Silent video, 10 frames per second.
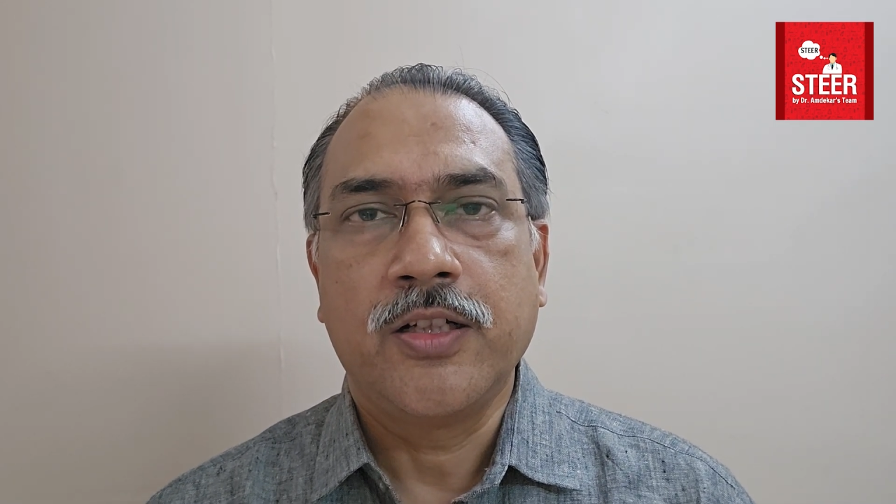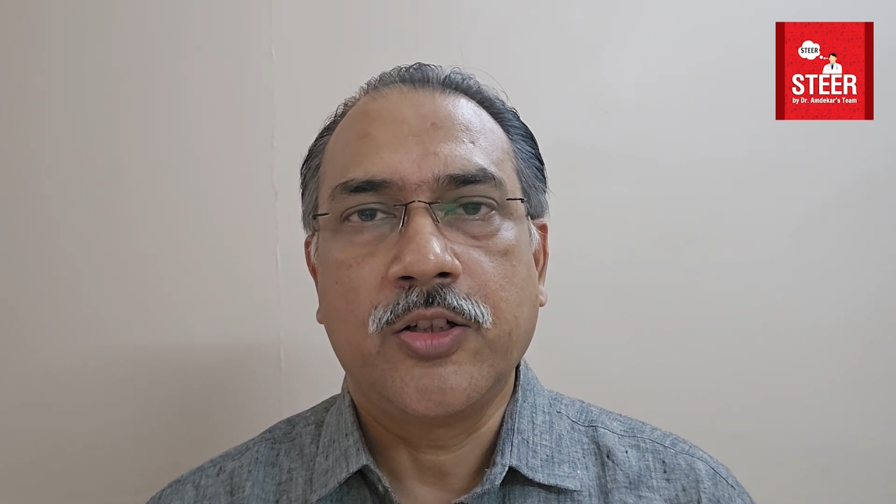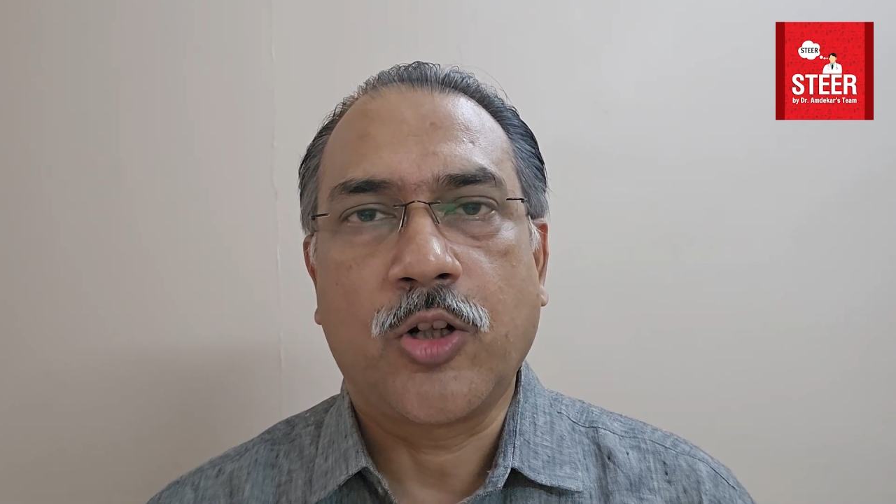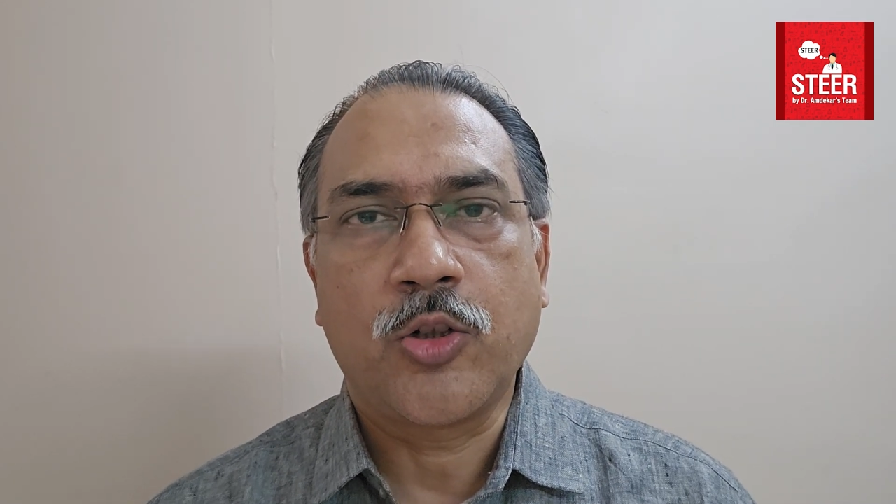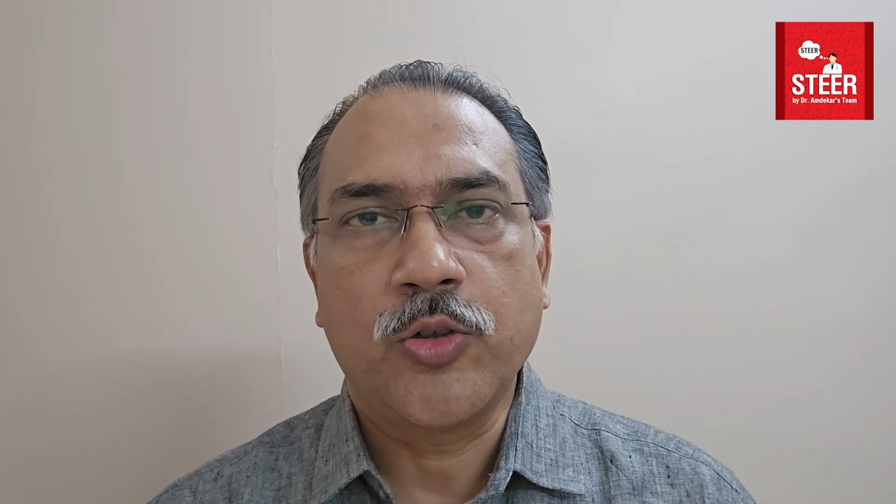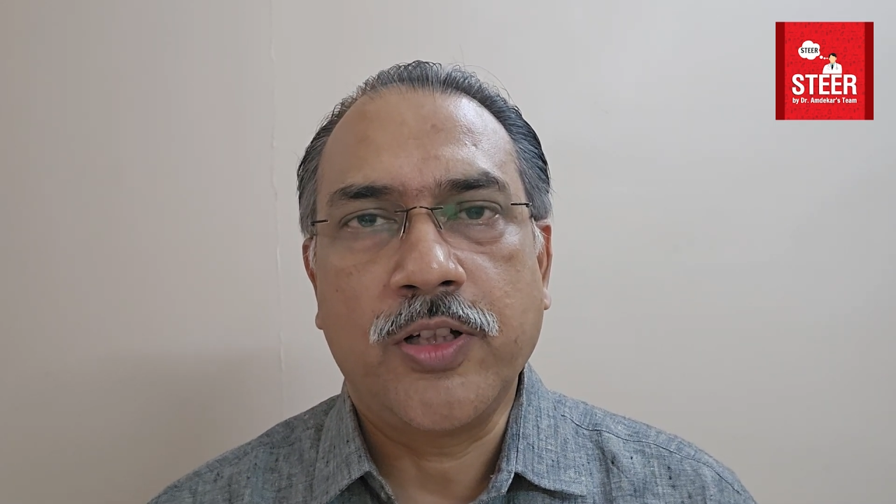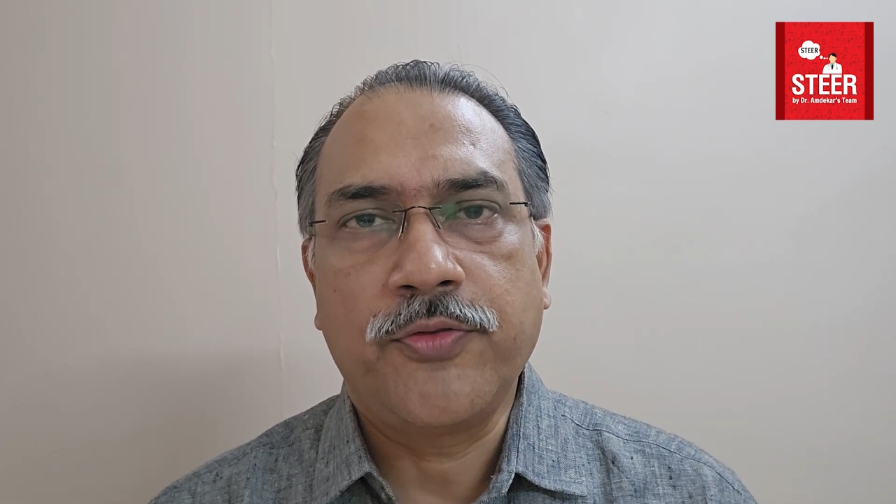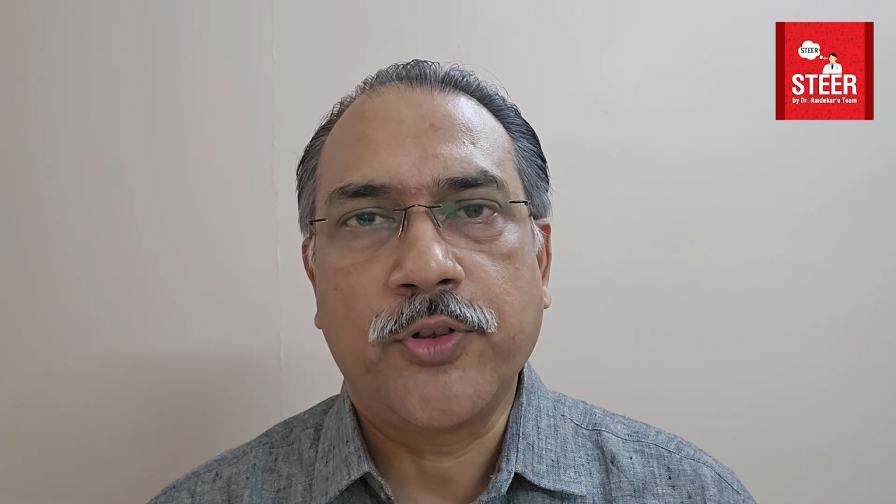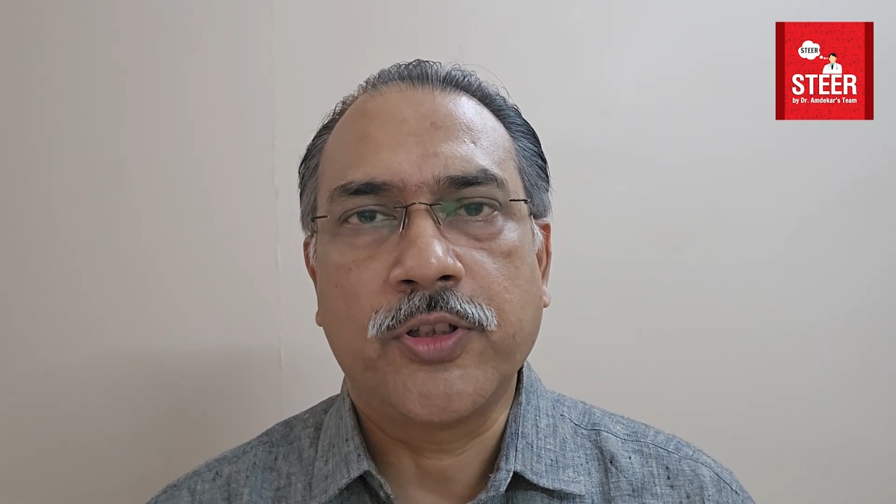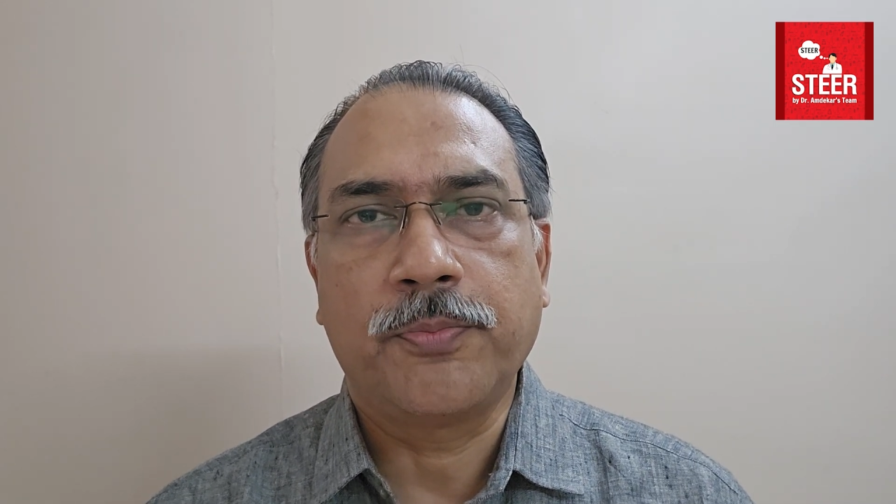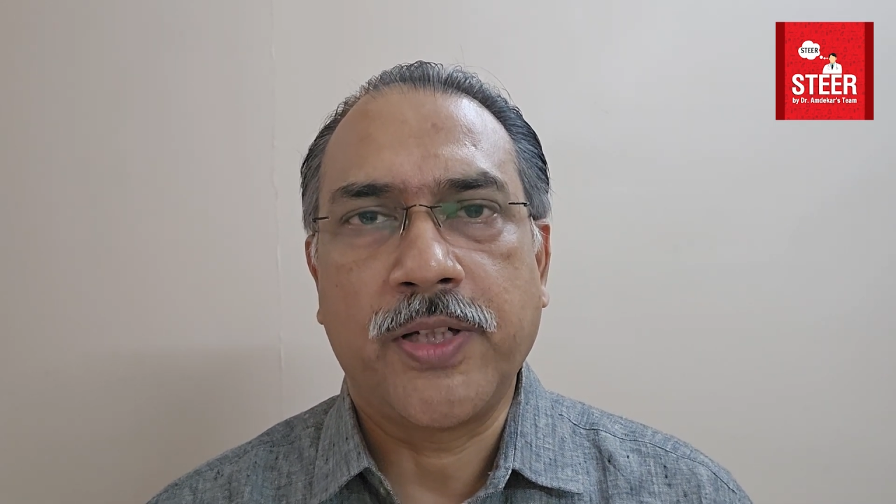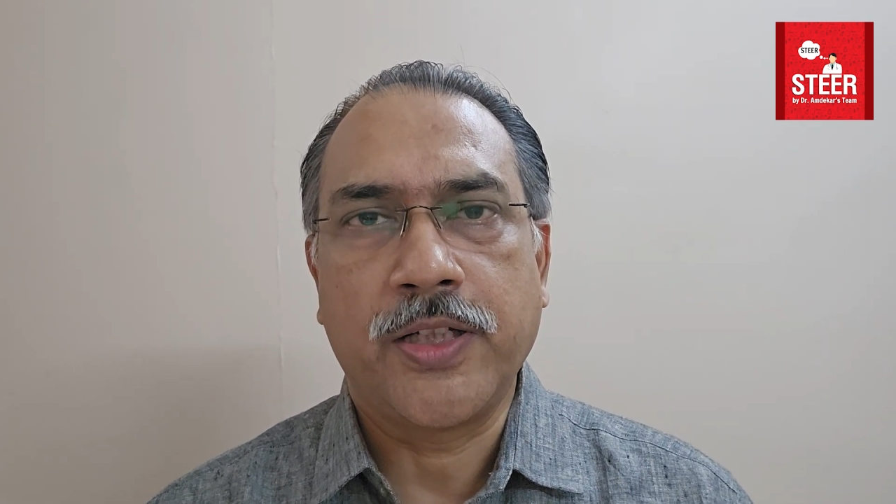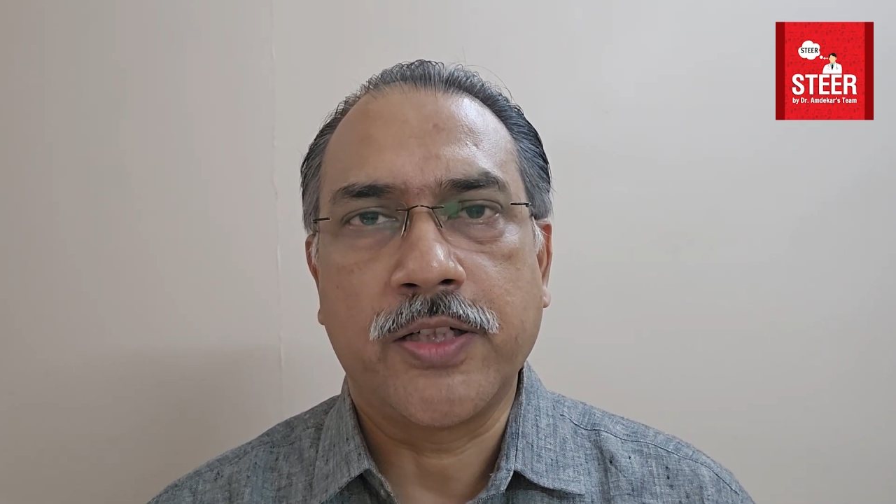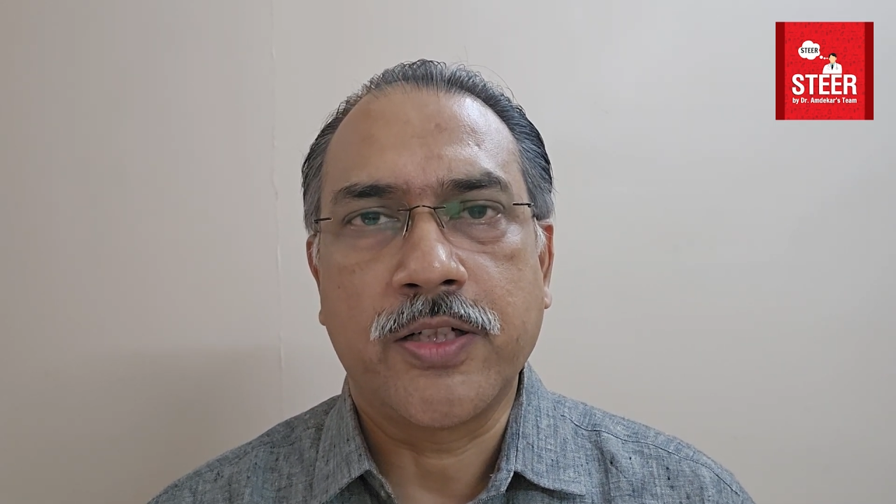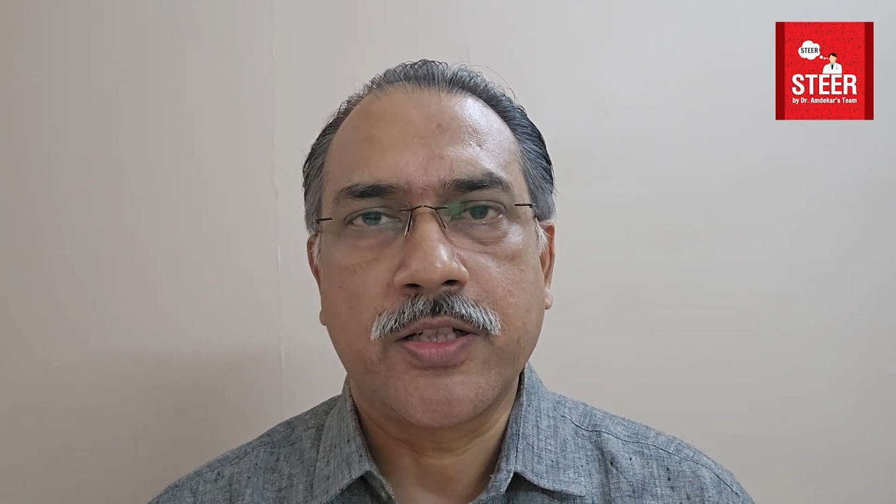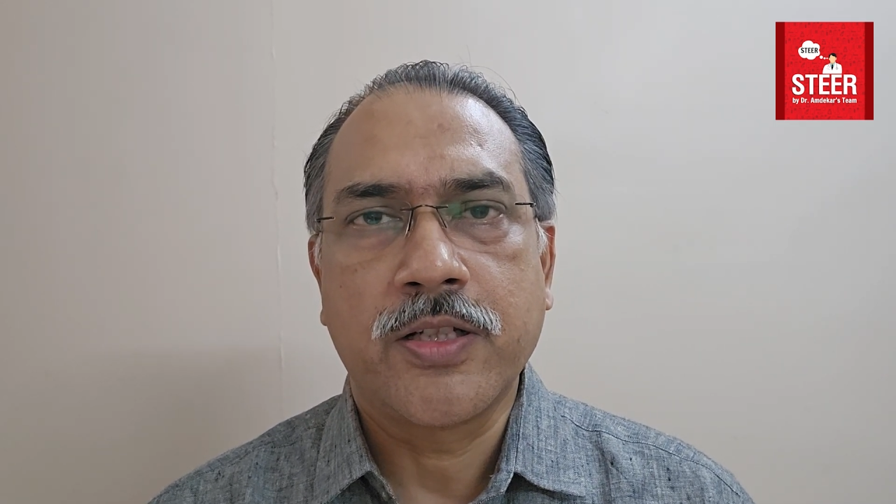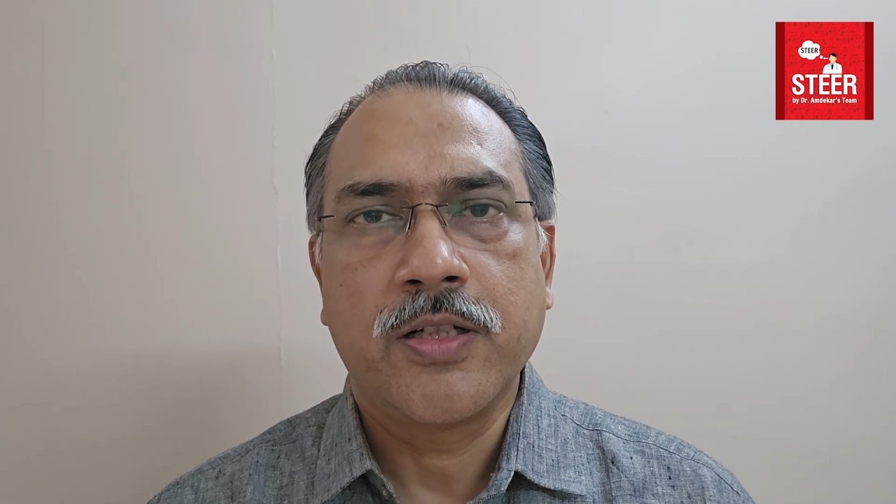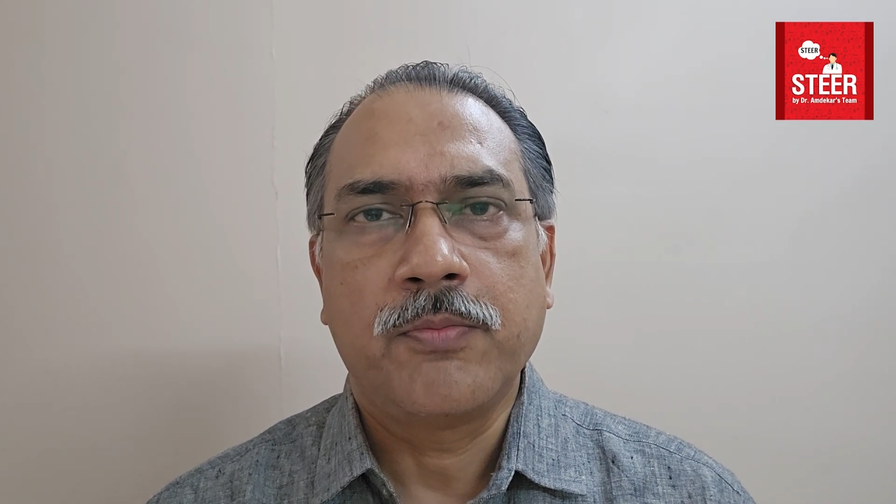not only for the parents